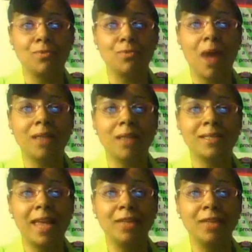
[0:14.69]

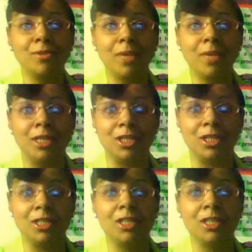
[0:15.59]
Roxanne
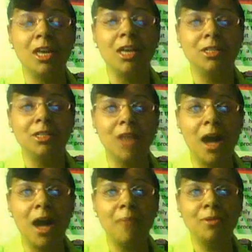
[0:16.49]
Grinage's
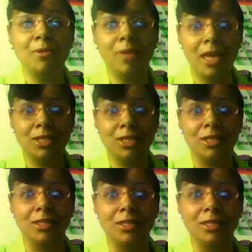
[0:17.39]
Job Creation,